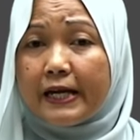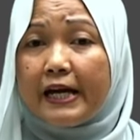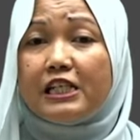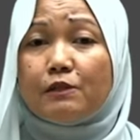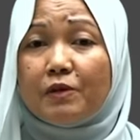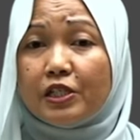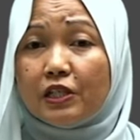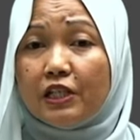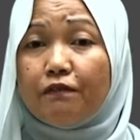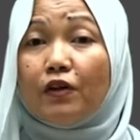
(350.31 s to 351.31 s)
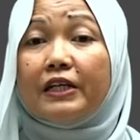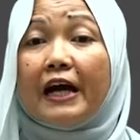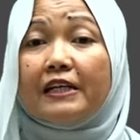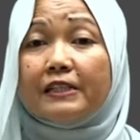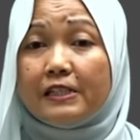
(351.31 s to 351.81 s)
especially for a
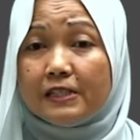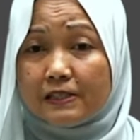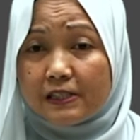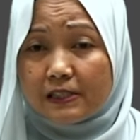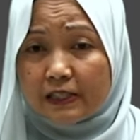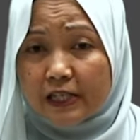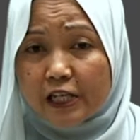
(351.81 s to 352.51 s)
heritage city that